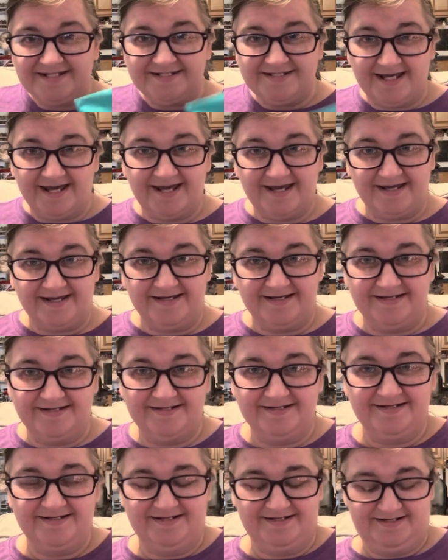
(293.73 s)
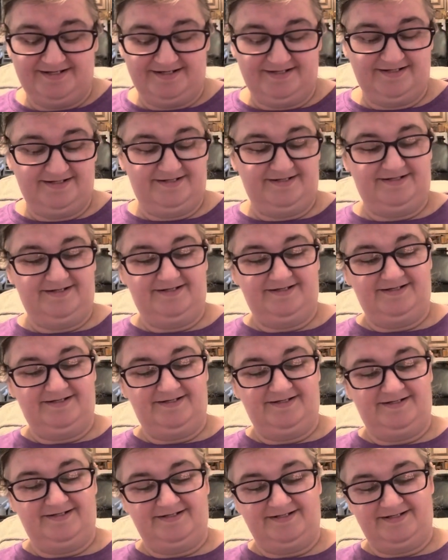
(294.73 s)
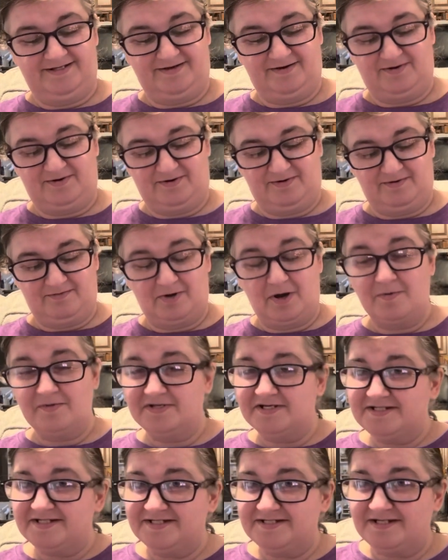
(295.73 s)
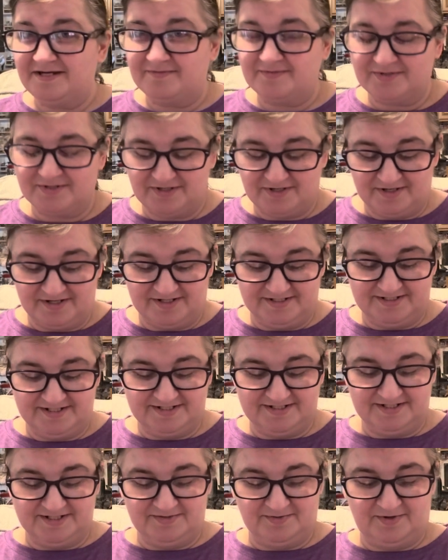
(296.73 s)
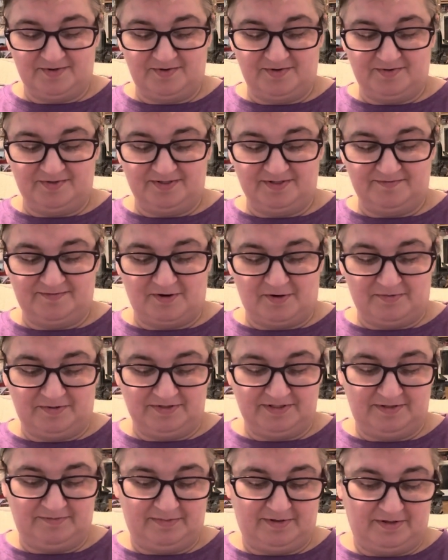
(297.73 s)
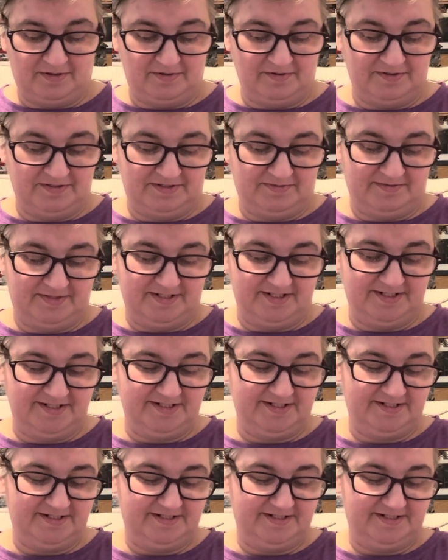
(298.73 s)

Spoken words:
day. So I'm hoping this is something good, because this is what we would have opened up on Christmas.